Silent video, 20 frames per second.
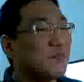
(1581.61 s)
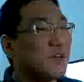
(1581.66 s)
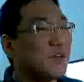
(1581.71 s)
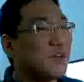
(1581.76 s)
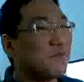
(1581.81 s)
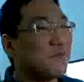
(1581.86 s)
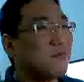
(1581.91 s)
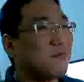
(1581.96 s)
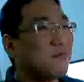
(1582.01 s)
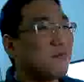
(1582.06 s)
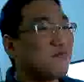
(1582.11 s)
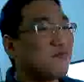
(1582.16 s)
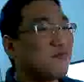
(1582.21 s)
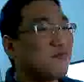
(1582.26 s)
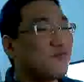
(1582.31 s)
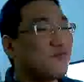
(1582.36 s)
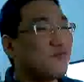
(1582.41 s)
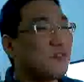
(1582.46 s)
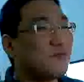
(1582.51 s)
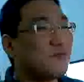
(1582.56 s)
some
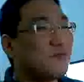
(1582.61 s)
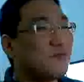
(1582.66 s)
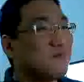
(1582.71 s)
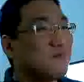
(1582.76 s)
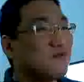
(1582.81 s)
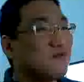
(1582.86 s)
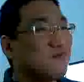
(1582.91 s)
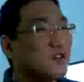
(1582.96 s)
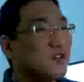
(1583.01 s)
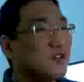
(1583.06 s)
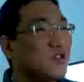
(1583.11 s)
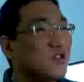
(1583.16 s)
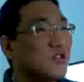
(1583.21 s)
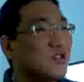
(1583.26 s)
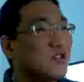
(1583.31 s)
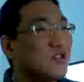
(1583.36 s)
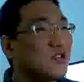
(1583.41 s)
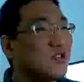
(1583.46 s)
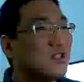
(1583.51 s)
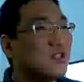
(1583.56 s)
programs to run
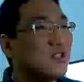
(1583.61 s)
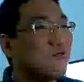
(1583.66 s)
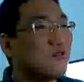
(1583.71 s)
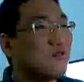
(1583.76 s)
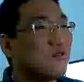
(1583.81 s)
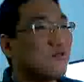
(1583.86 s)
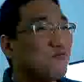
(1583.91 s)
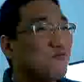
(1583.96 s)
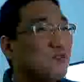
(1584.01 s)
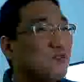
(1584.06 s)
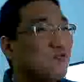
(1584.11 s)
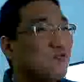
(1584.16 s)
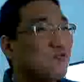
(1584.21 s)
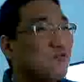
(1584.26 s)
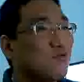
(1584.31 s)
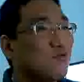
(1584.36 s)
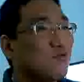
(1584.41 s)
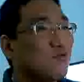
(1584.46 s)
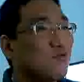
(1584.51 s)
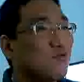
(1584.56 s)
with a Windows
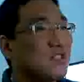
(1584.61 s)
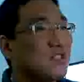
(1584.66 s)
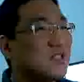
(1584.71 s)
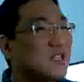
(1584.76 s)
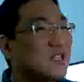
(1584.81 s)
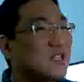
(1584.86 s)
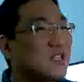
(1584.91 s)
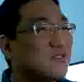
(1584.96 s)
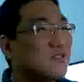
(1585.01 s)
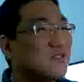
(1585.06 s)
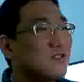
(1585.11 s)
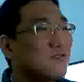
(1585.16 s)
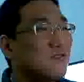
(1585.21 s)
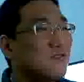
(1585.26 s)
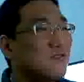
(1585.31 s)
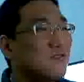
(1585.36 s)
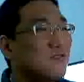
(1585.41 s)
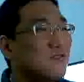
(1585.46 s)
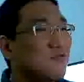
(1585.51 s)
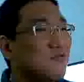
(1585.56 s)
XP. It doesn't
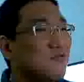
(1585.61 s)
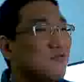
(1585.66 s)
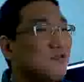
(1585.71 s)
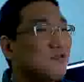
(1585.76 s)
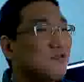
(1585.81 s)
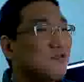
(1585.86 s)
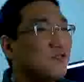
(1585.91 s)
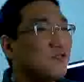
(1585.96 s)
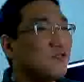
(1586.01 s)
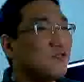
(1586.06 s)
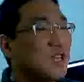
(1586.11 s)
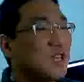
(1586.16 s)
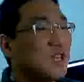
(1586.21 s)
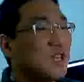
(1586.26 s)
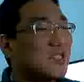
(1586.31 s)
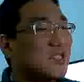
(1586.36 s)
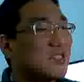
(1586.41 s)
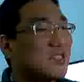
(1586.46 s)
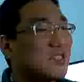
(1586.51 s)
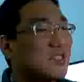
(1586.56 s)
run the Windows 10,
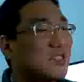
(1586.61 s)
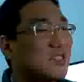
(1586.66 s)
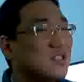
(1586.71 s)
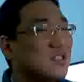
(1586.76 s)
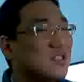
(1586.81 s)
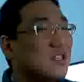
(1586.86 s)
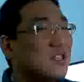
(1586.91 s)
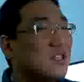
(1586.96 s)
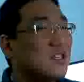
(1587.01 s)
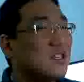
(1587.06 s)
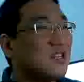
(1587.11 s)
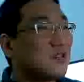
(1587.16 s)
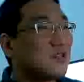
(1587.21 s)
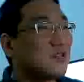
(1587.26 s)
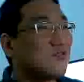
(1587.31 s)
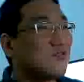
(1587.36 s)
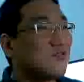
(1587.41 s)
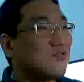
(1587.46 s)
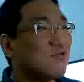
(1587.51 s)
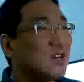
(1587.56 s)
so
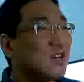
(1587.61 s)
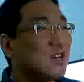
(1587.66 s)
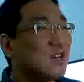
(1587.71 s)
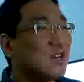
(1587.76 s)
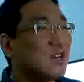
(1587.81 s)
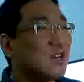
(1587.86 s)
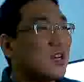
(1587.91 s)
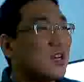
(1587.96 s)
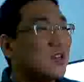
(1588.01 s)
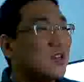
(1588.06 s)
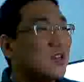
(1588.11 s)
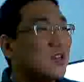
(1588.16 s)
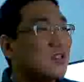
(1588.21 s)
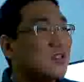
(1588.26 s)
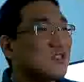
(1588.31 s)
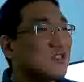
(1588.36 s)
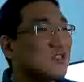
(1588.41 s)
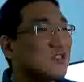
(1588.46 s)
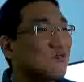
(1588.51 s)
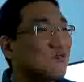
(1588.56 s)
actually I
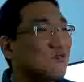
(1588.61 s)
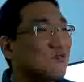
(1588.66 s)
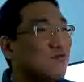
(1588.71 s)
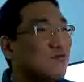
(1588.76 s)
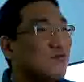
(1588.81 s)
installed